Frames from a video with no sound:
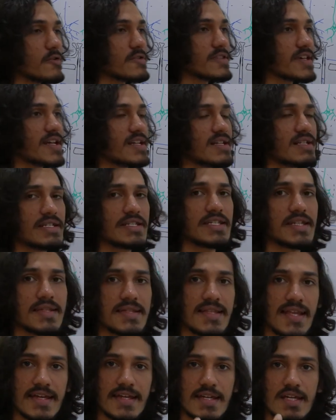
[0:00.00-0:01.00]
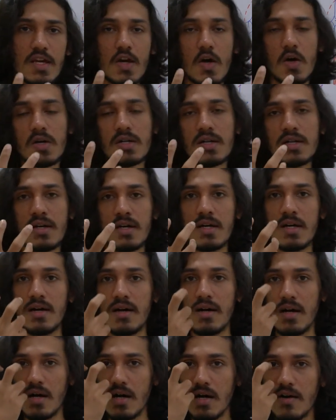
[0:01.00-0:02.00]
that, just like your
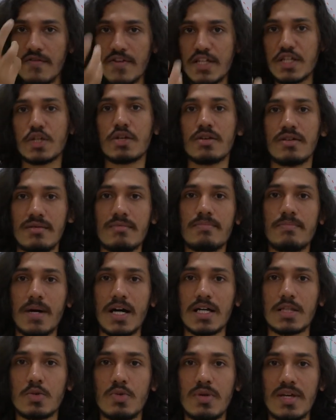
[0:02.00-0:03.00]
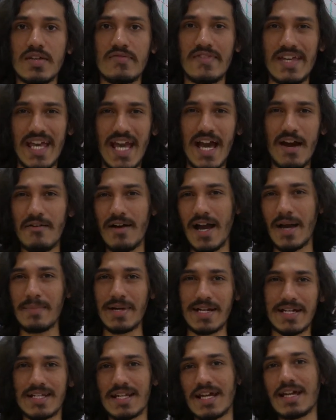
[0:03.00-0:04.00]
visual pathway, we have
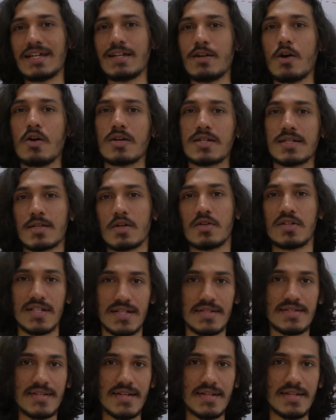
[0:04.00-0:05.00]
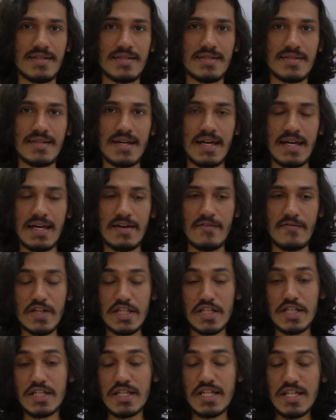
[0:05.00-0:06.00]
amacrine horizontal cells
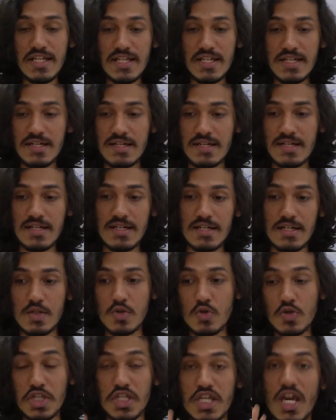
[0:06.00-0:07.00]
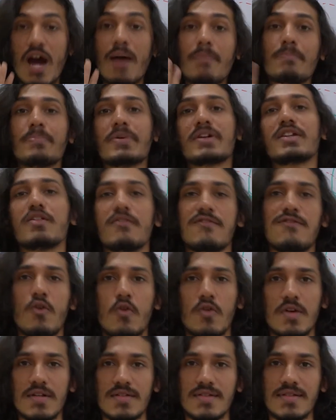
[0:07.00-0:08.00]
which need to sharpen your
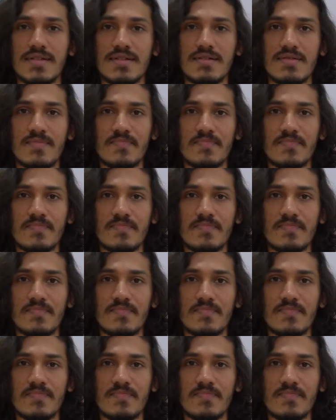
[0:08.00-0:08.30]
focus.